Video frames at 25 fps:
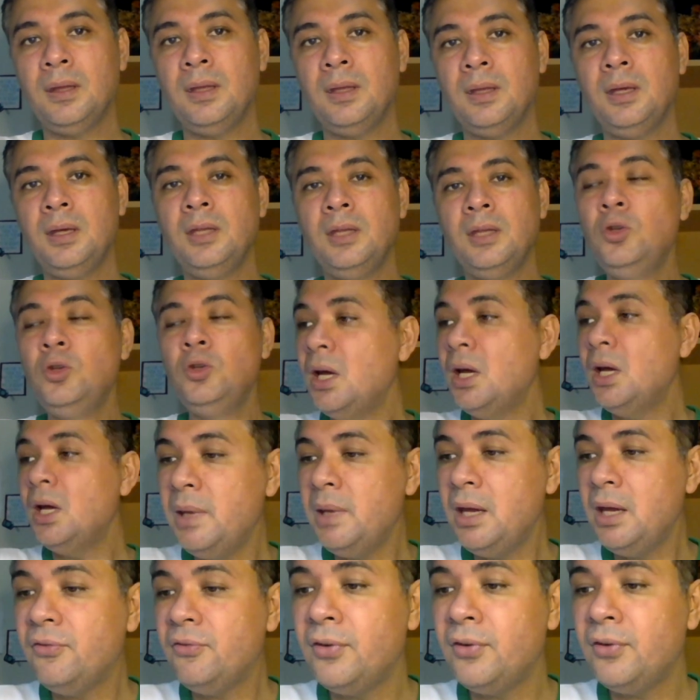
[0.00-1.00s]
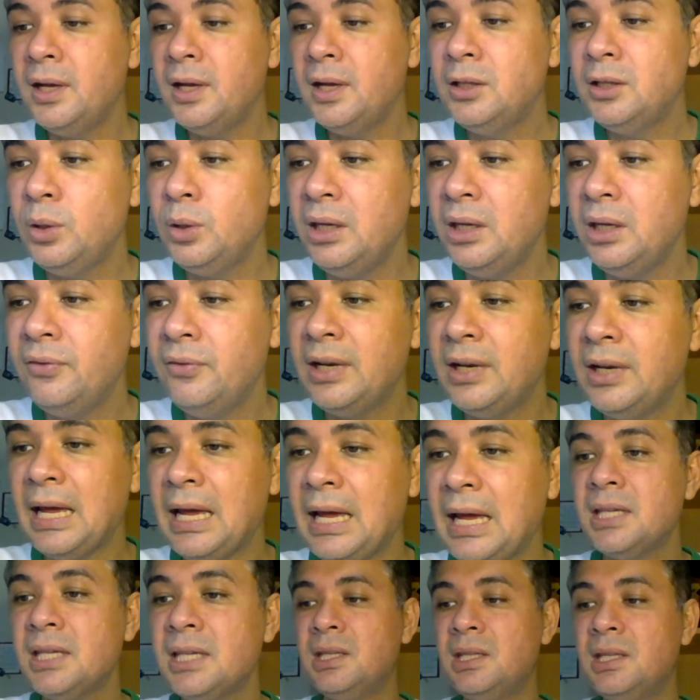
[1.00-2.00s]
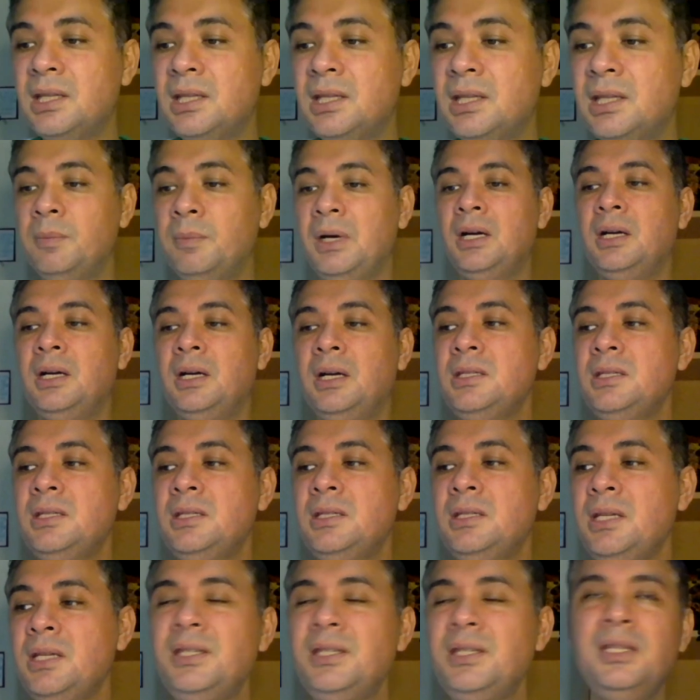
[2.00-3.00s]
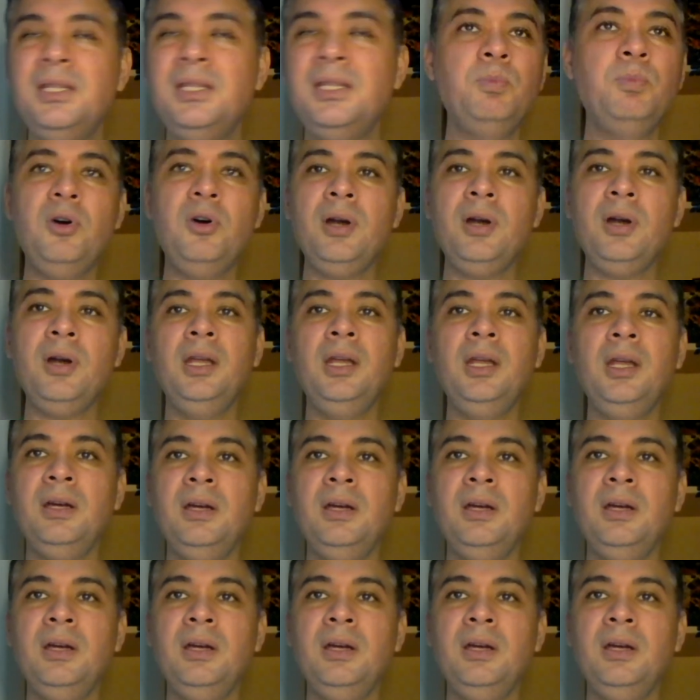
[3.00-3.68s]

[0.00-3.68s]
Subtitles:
Do not be afraid to even ask them, is this boring? You